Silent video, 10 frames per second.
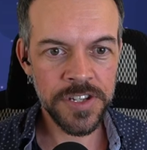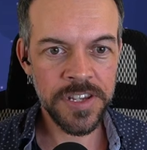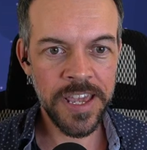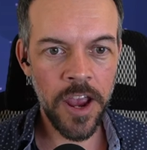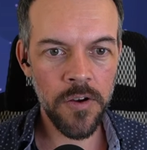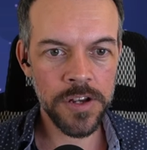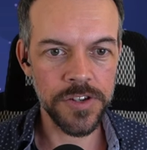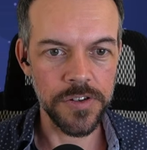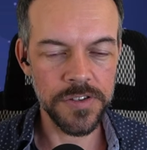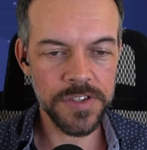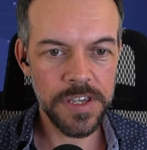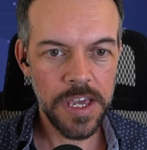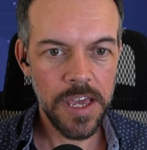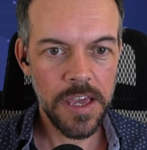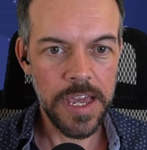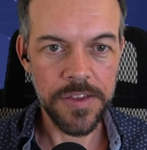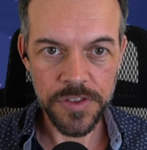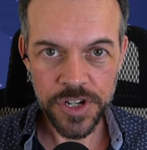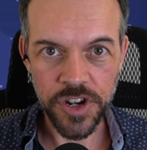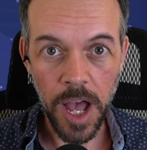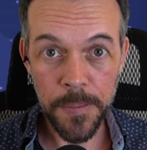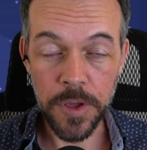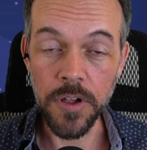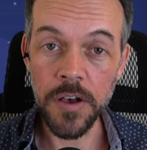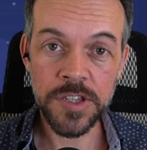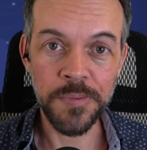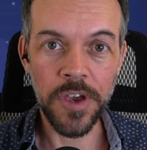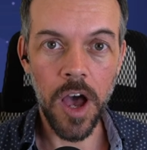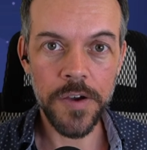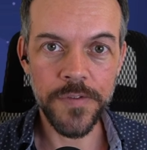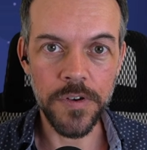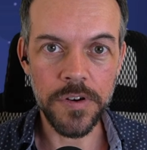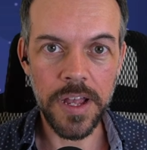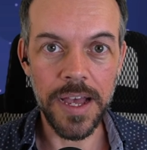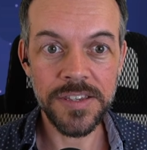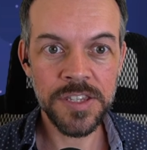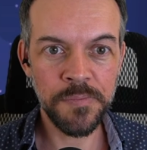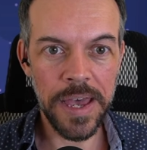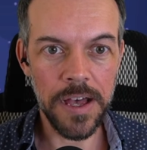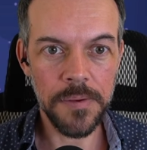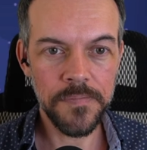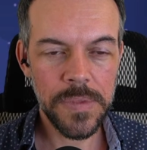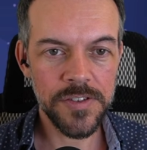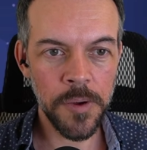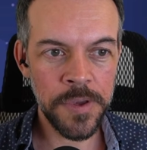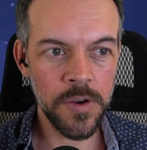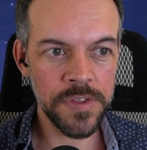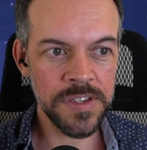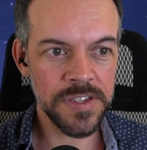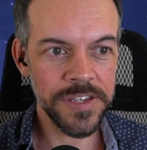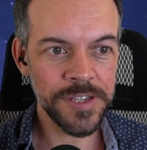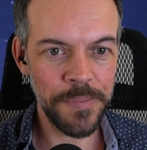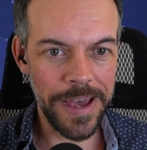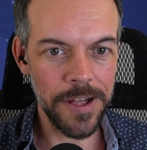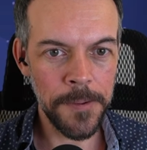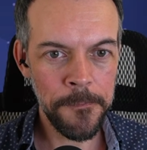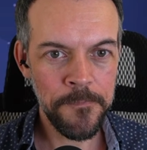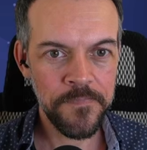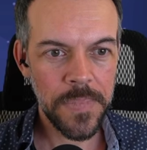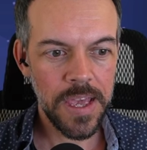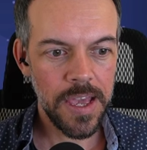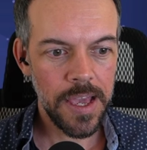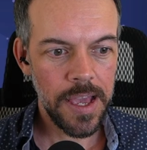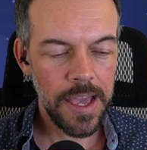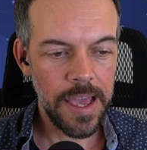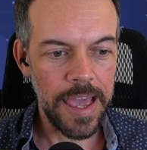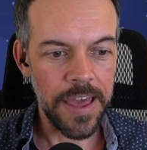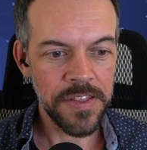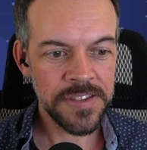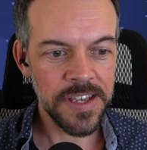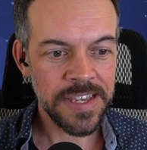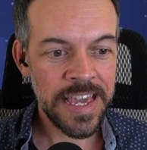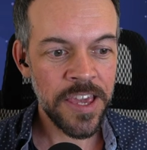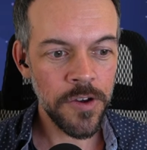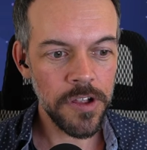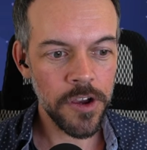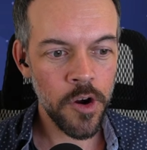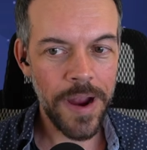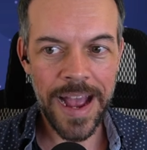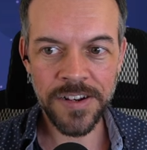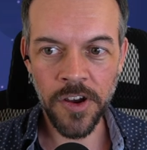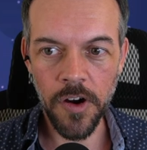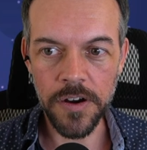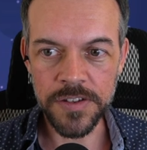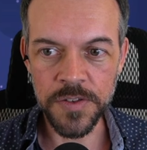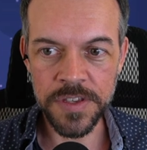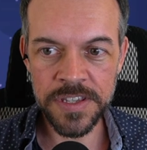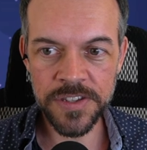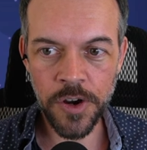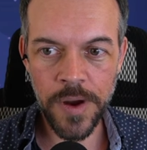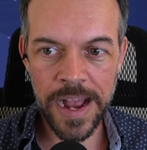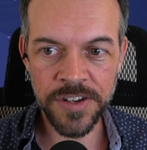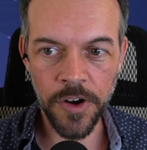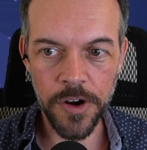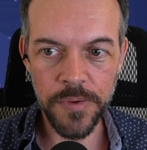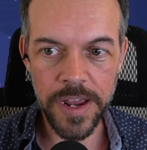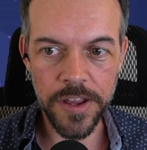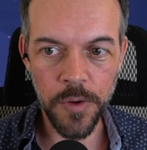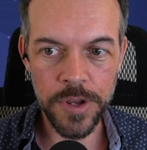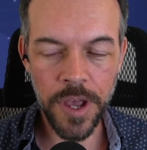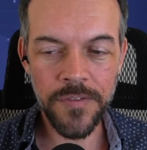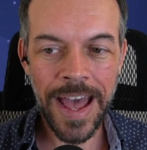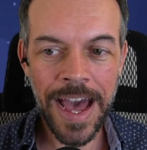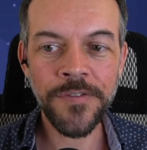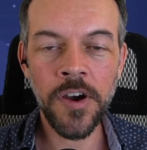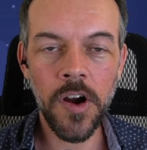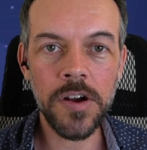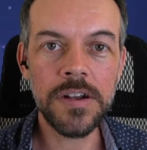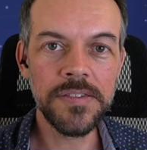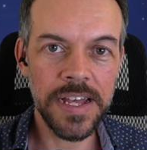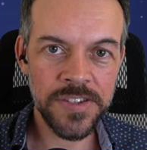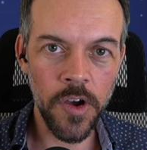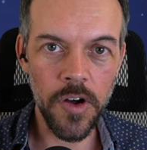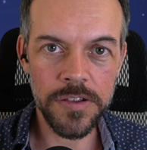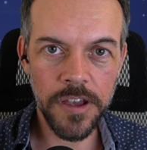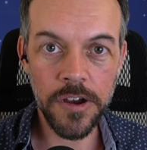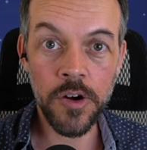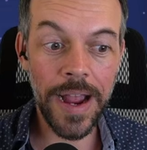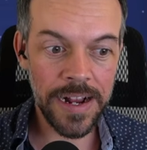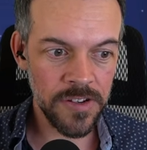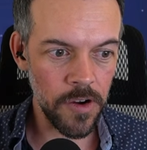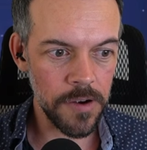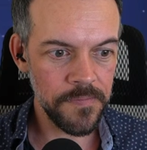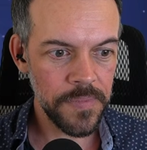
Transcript: to characters in the shop, you'll also be offered a spell. So up here, this is a spell, and this says heal a cracked heart. So this is a cracked heart right here. When you have half a heart, that's called a cracked heart.